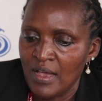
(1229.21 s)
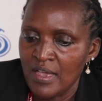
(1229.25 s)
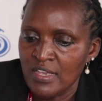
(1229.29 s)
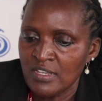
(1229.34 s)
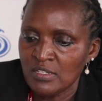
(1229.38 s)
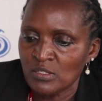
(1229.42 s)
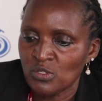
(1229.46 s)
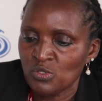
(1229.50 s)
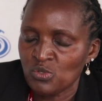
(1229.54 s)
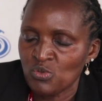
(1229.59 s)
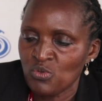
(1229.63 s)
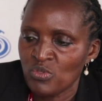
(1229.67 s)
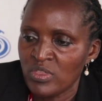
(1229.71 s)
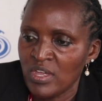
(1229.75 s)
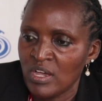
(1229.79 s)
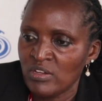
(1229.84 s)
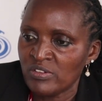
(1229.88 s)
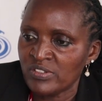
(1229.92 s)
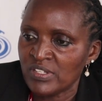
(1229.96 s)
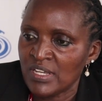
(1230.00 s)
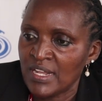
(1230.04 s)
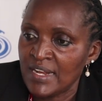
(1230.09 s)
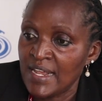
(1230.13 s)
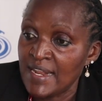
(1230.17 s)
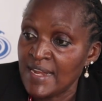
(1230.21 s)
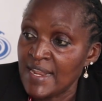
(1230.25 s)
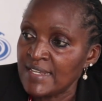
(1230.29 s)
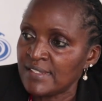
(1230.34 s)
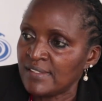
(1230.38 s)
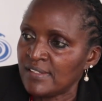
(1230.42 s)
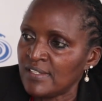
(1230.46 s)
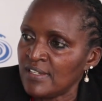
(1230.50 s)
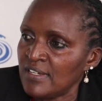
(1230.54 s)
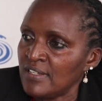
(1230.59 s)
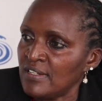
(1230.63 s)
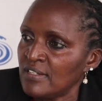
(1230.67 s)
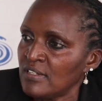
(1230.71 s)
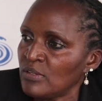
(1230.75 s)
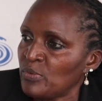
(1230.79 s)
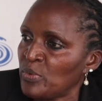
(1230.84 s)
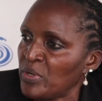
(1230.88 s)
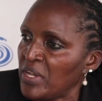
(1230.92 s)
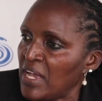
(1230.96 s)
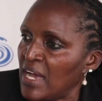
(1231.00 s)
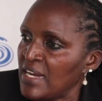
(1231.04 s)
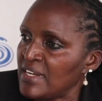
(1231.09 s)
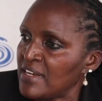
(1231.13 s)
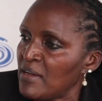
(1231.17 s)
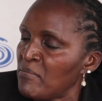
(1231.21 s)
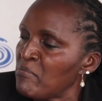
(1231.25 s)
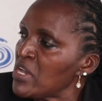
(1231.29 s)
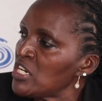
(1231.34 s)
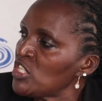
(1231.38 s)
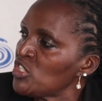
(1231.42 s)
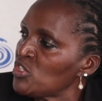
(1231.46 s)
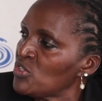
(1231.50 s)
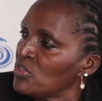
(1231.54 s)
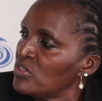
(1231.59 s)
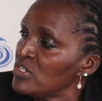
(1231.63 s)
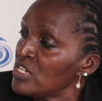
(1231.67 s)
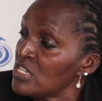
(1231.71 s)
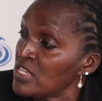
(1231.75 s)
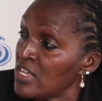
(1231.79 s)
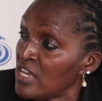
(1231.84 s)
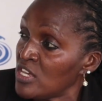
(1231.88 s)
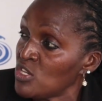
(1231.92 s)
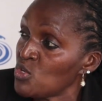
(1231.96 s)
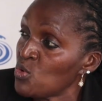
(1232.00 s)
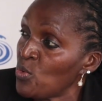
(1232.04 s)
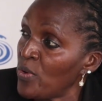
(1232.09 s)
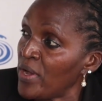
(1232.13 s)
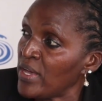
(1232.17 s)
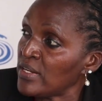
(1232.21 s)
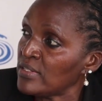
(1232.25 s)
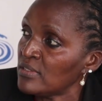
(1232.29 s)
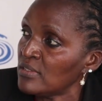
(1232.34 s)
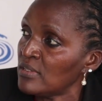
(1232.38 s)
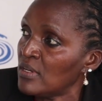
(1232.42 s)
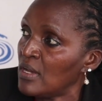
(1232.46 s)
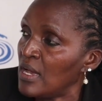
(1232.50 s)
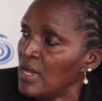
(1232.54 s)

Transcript: in 2018, we had a mention in the UN,